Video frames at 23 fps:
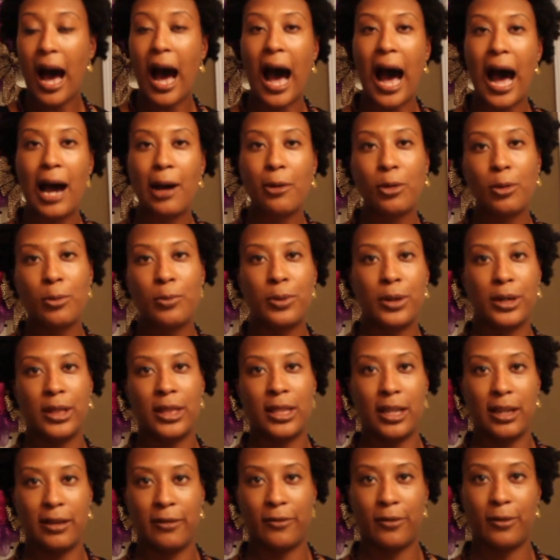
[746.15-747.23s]
I will put
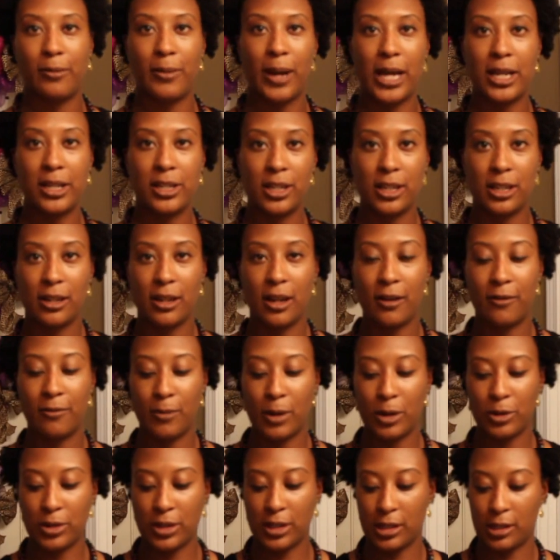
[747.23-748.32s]
the information of
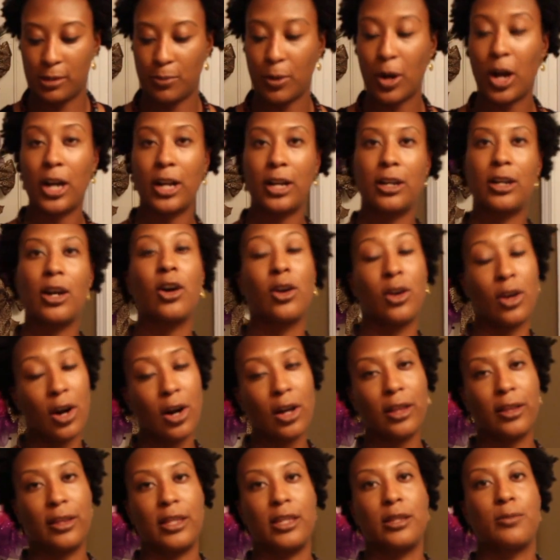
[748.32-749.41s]
most of these products, or
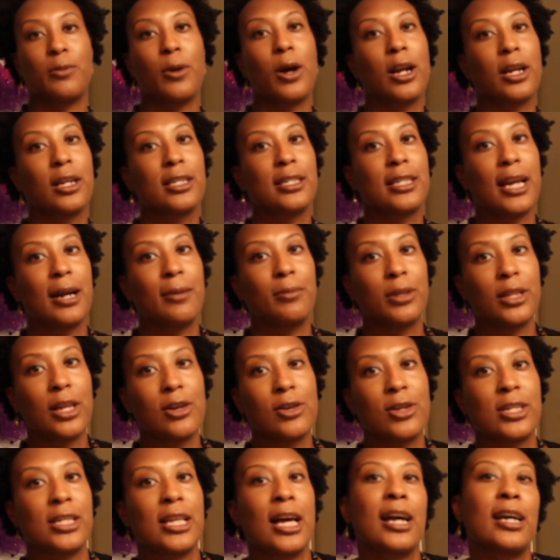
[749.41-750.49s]
all of these products, down below,
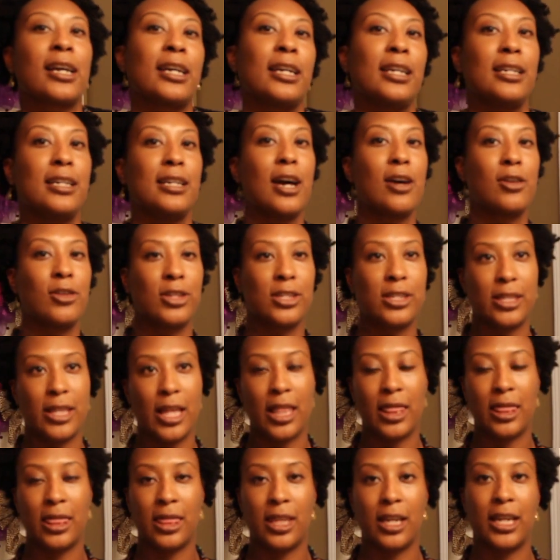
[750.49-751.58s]
because I can notice
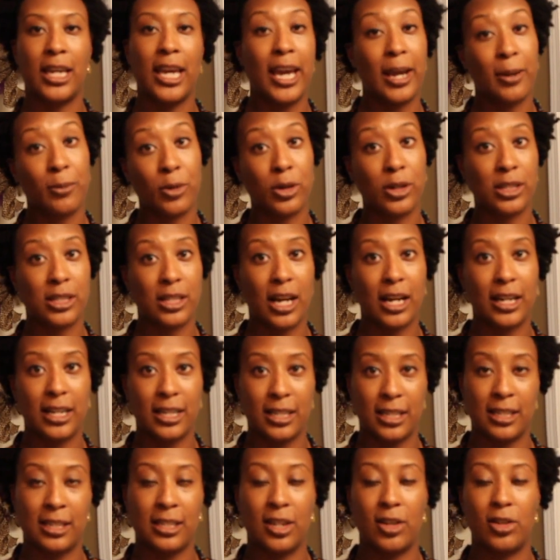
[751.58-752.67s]
that the camera is not
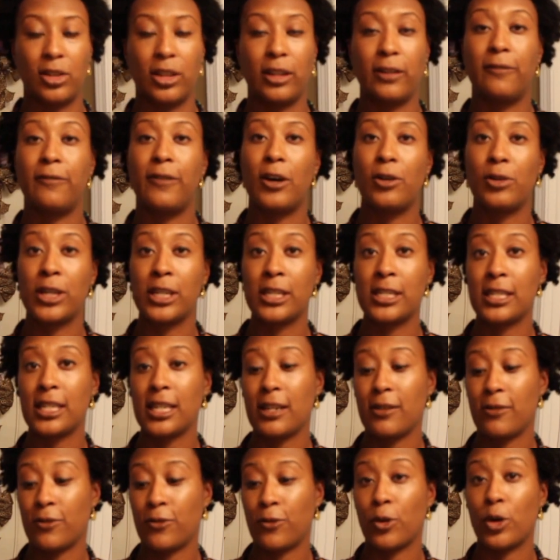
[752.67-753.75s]
necessarily
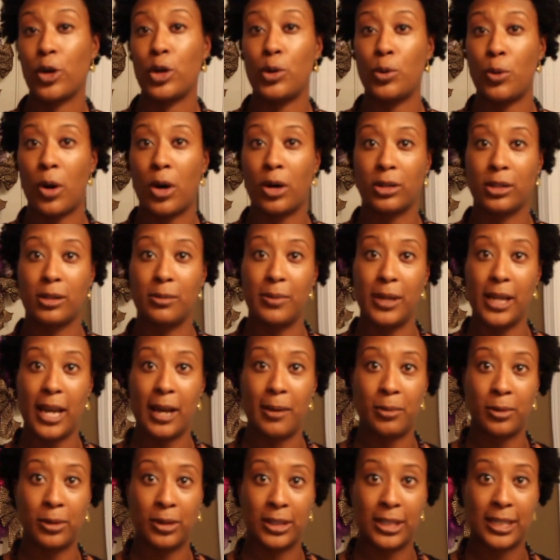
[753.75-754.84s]
focusing for you all to be
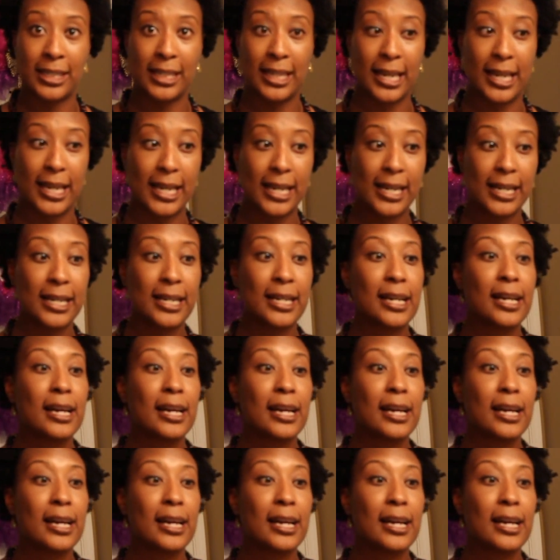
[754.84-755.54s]
able to see it.